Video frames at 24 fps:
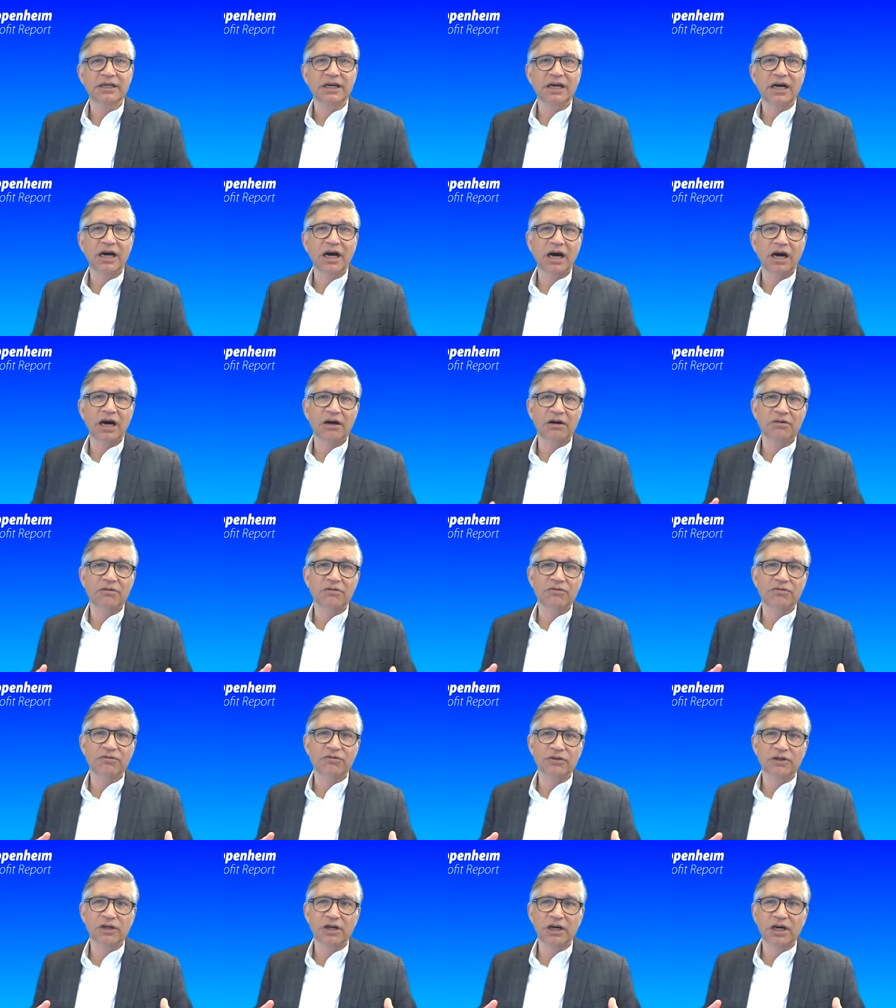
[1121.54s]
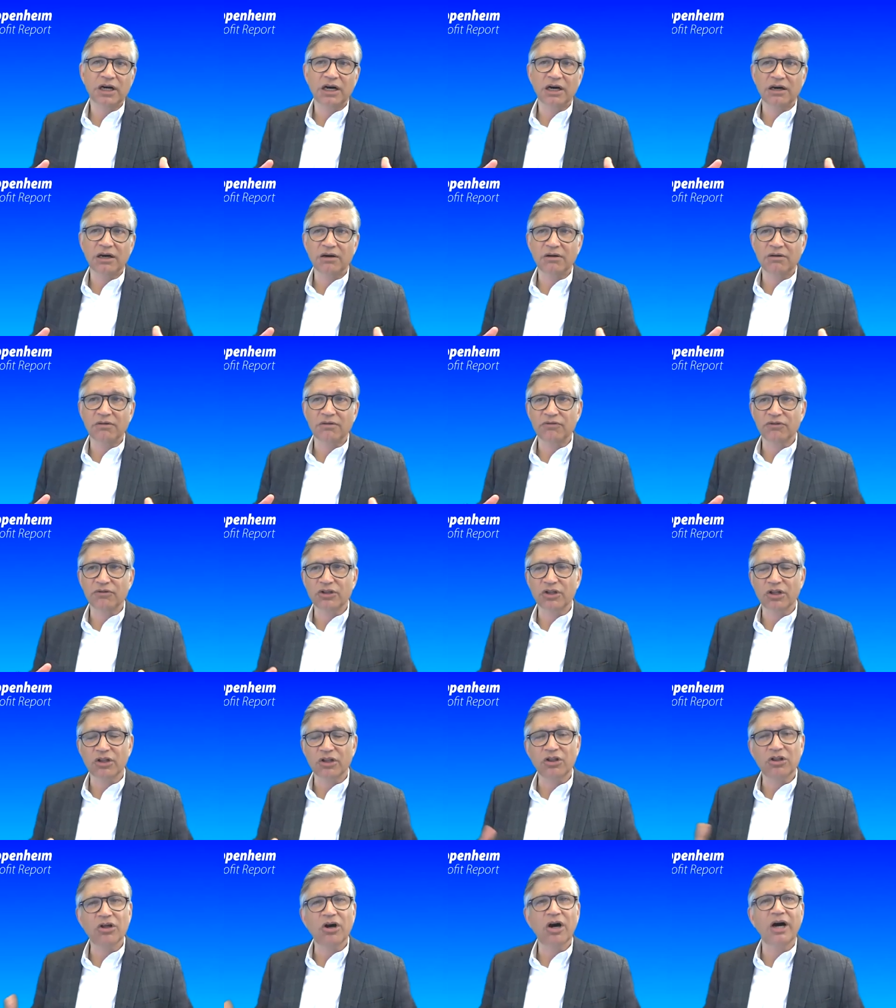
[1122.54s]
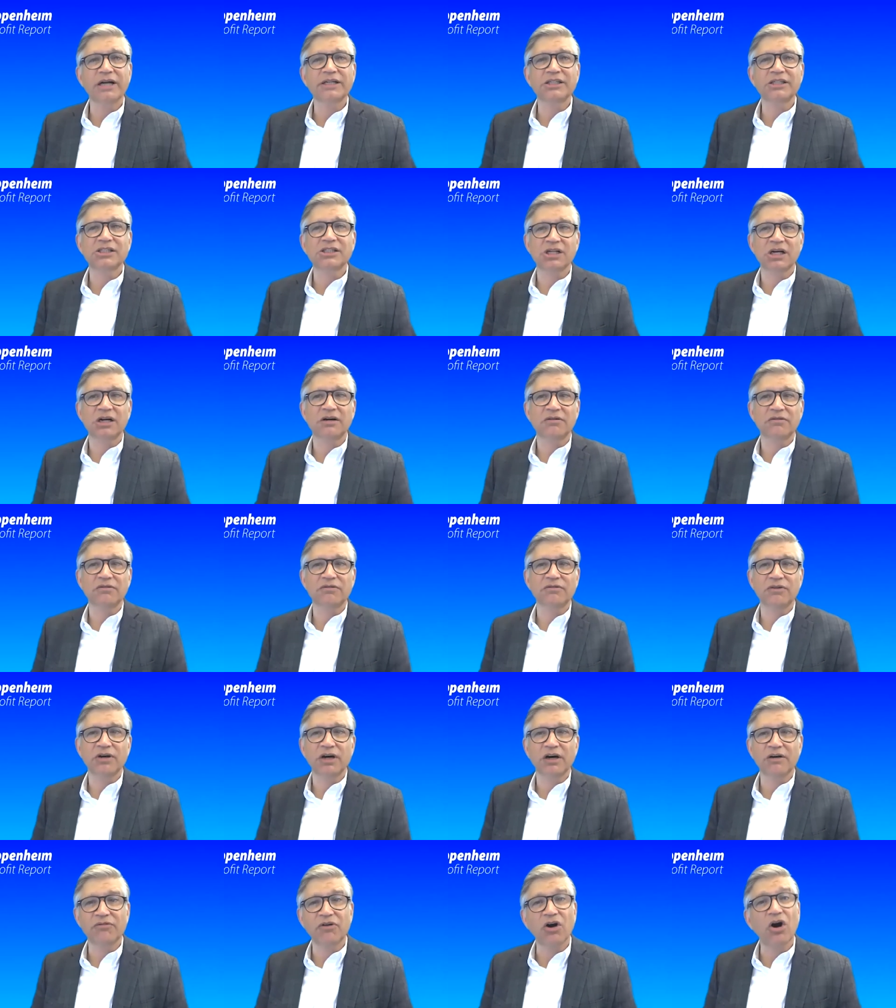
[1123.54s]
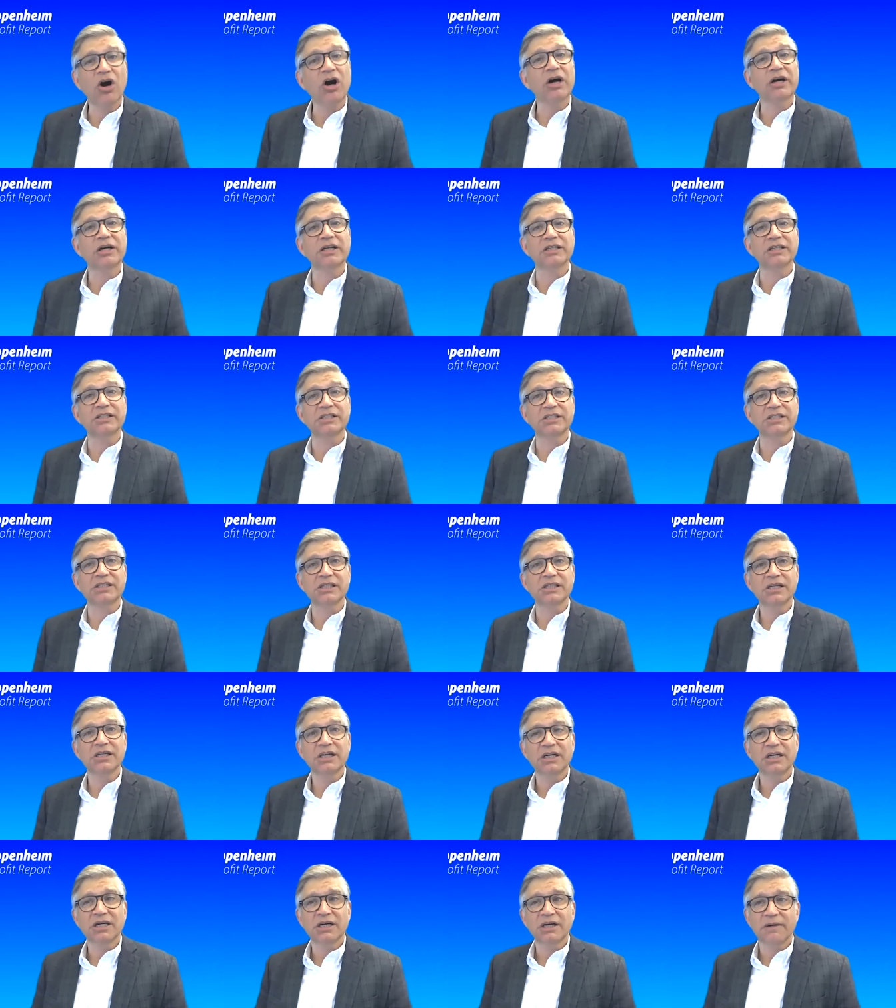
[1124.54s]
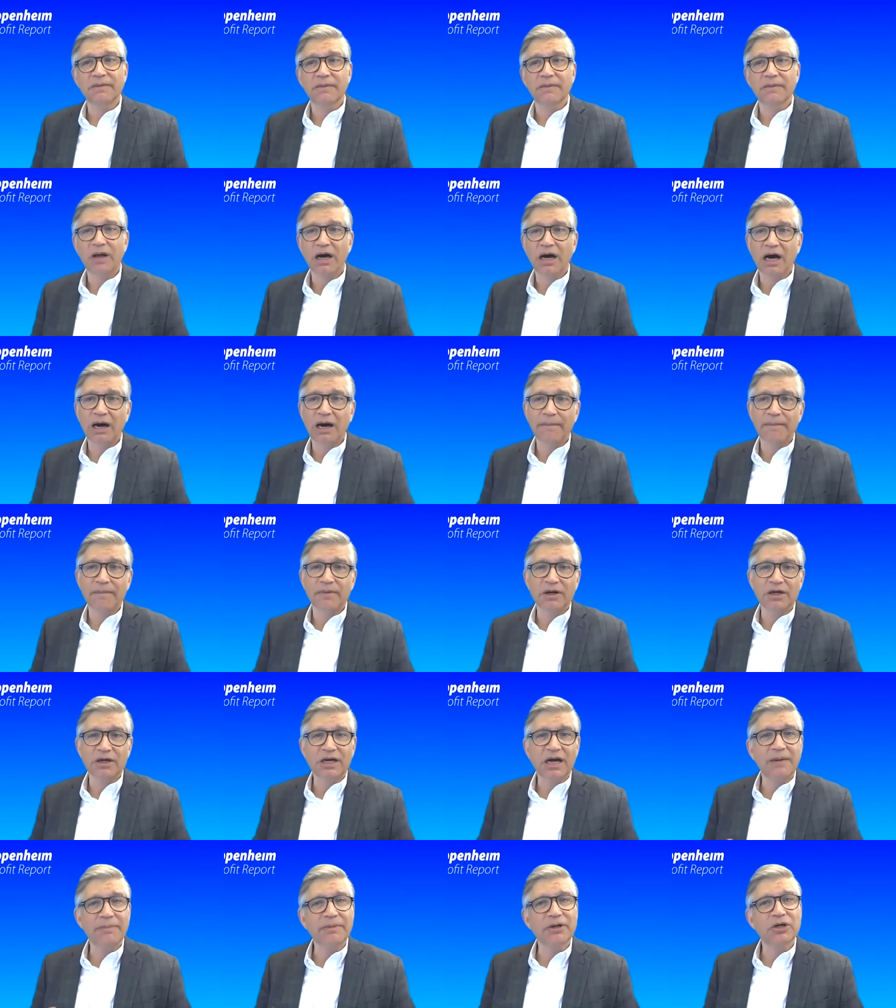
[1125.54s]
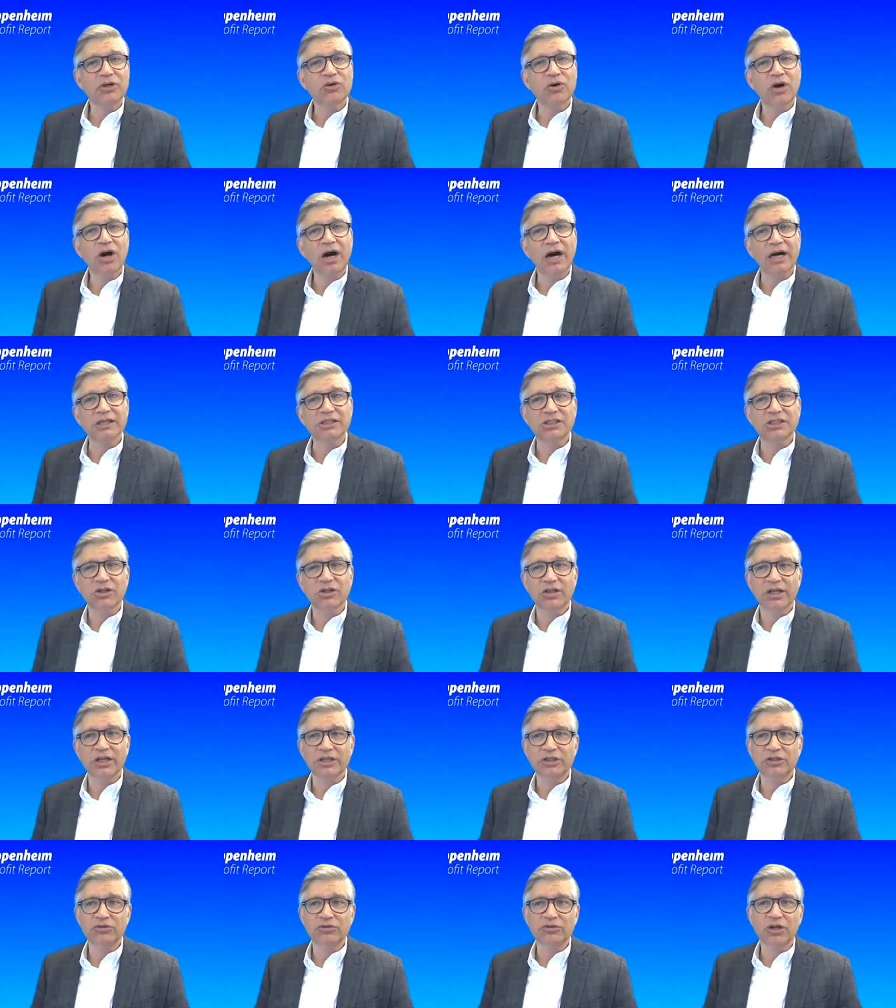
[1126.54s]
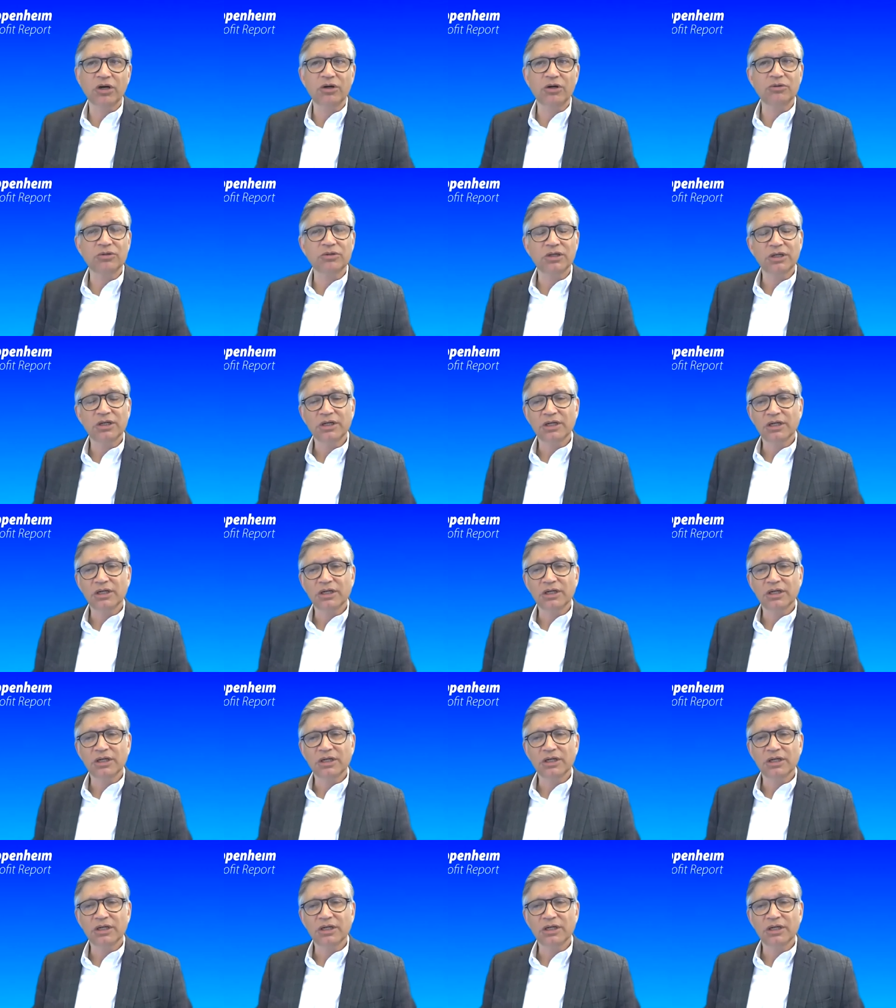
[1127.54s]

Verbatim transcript: of the thoughts of artists come across, so that you don't